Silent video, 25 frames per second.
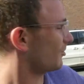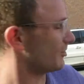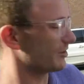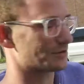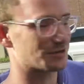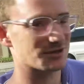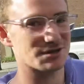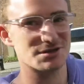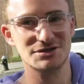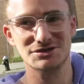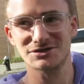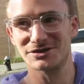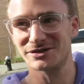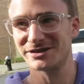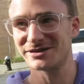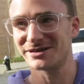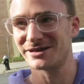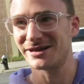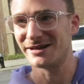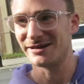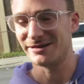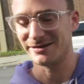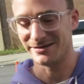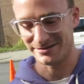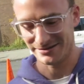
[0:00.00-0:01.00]
across the street,
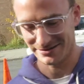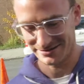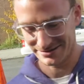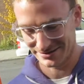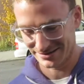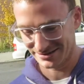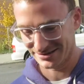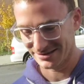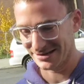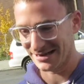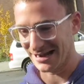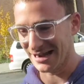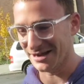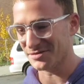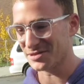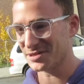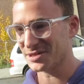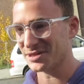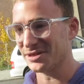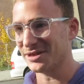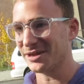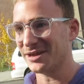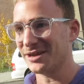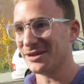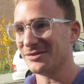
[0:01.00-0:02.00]
and I was
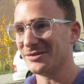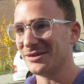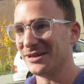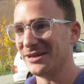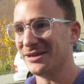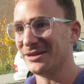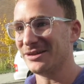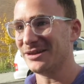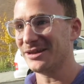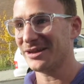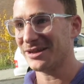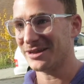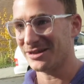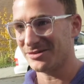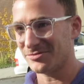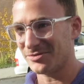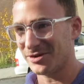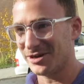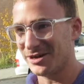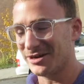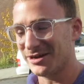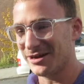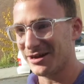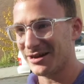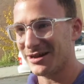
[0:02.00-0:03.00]
sitting and eating and
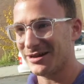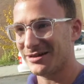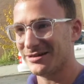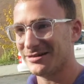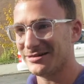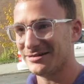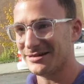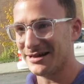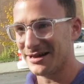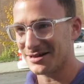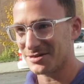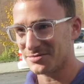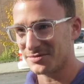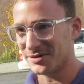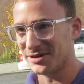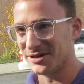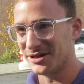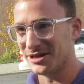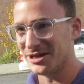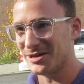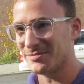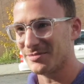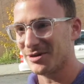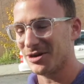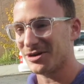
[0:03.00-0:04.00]
reading, and that's when
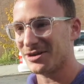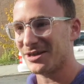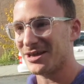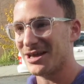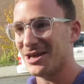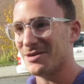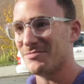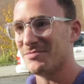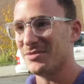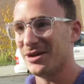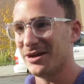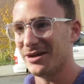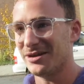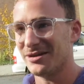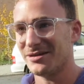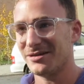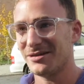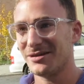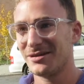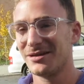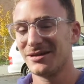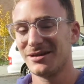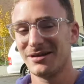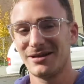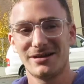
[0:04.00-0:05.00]
the email came in,
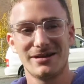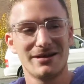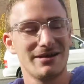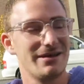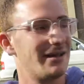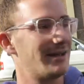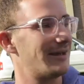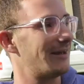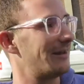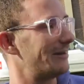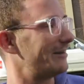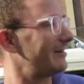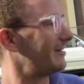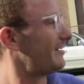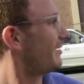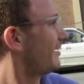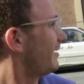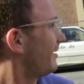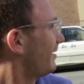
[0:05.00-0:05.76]
and